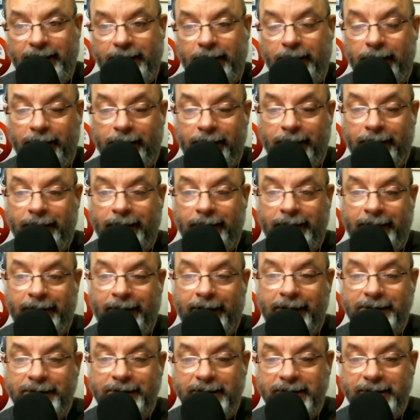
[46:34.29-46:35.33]

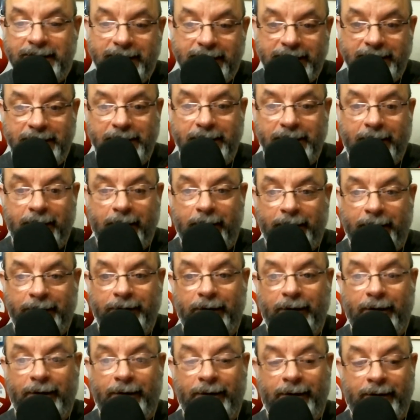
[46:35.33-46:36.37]
SDCC kind of
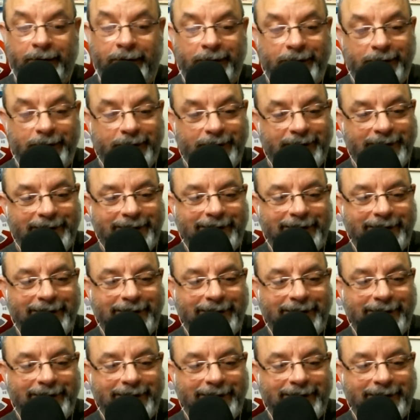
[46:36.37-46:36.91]
sucks?